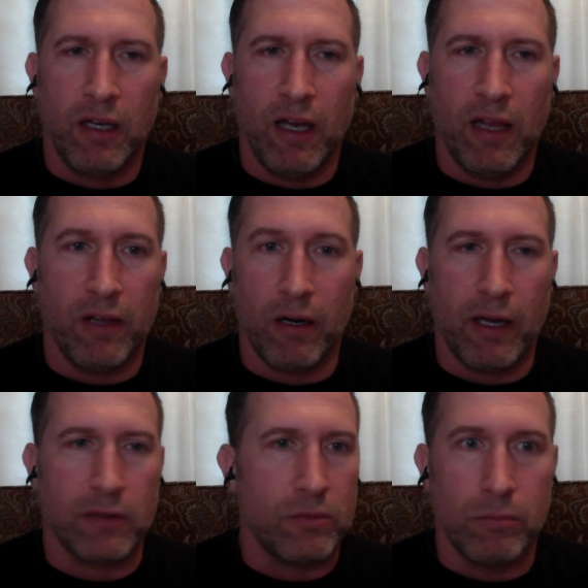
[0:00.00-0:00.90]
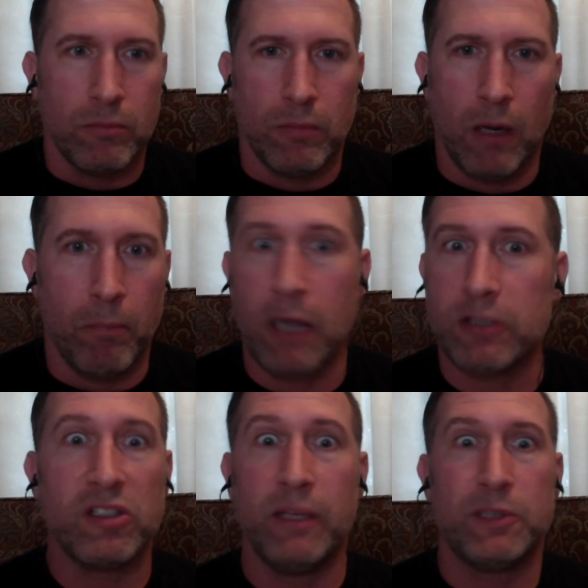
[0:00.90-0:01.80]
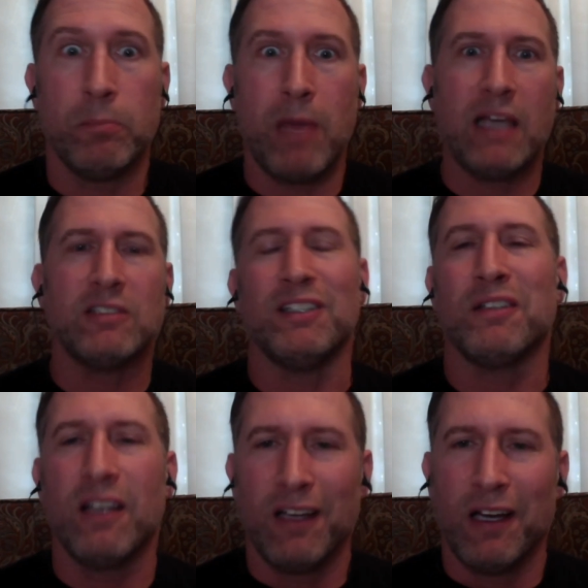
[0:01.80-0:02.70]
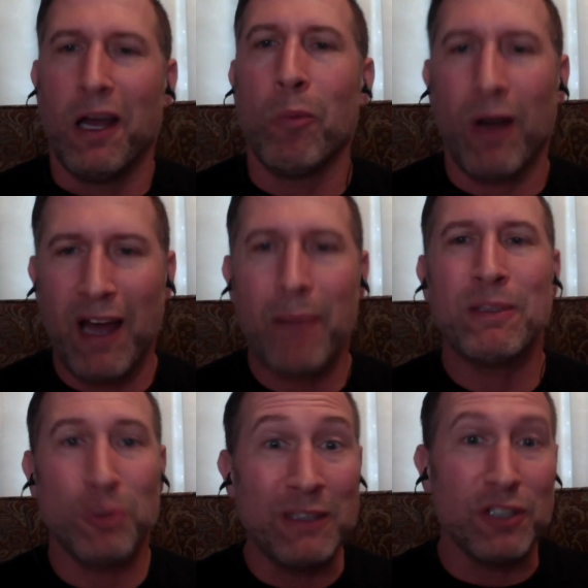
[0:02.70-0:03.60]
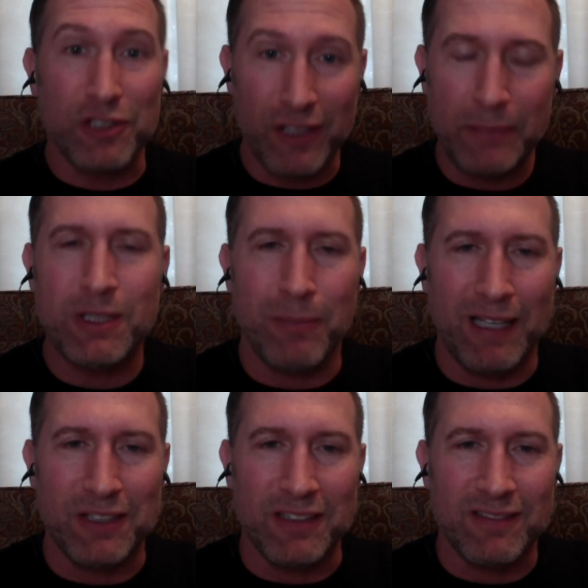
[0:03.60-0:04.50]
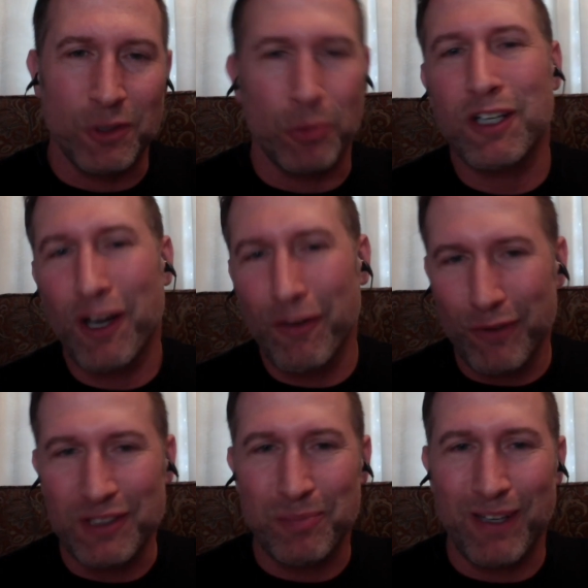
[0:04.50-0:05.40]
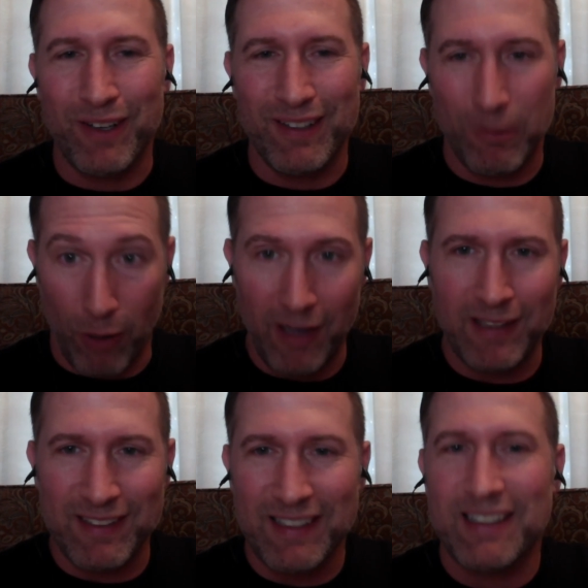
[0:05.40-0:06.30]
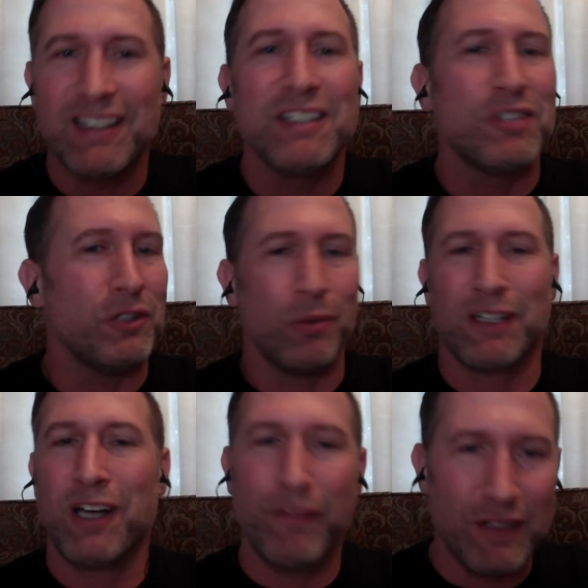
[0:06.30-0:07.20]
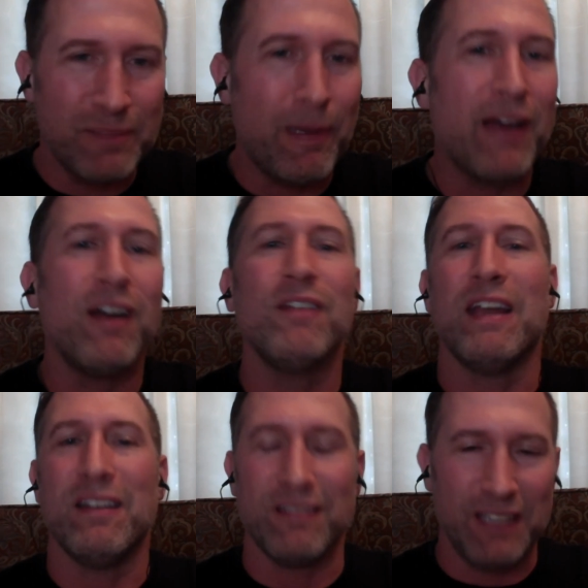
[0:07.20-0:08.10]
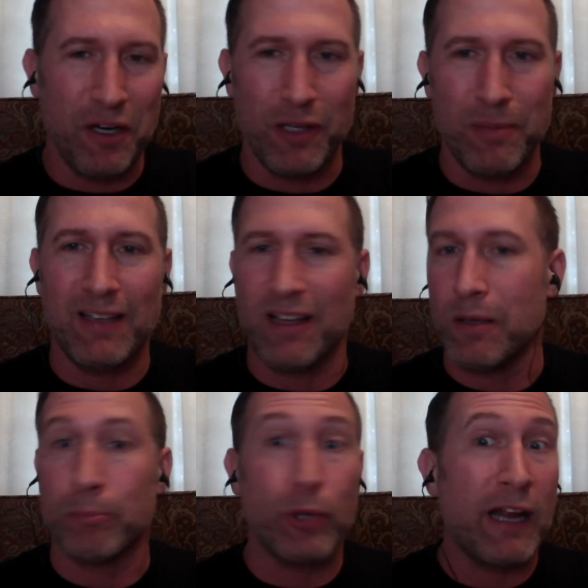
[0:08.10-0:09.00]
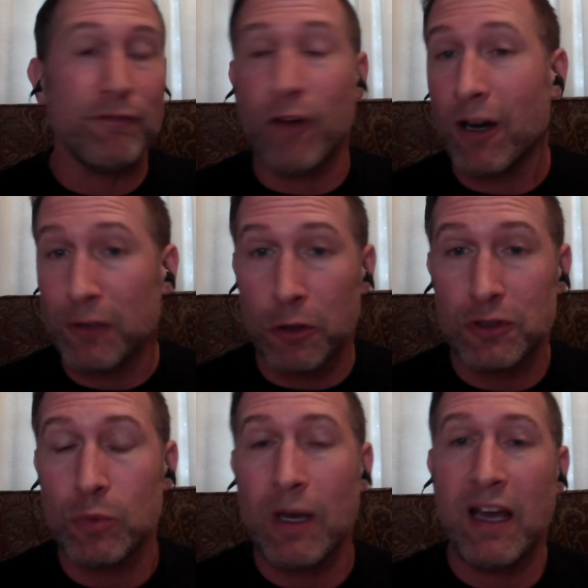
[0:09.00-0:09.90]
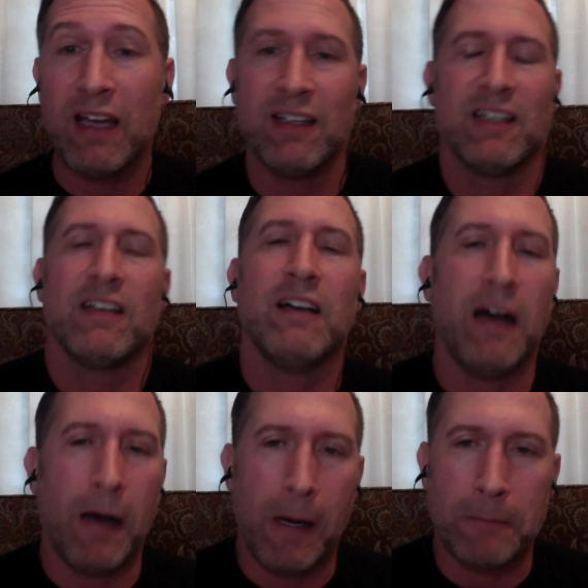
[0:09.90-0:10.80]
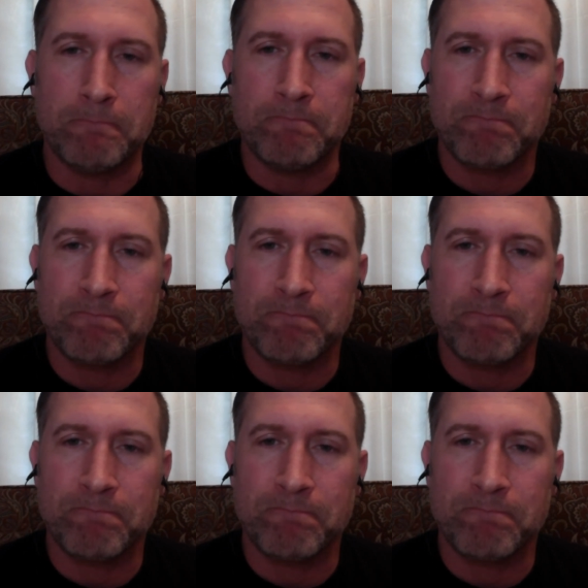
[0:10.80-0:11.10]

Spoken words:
and they're like, my sleep's amazing. And what happens when your sleep's amazing? Your recovery's better, right? So your recovery's better, then, you know what I mean? Then the brain fog goes away. And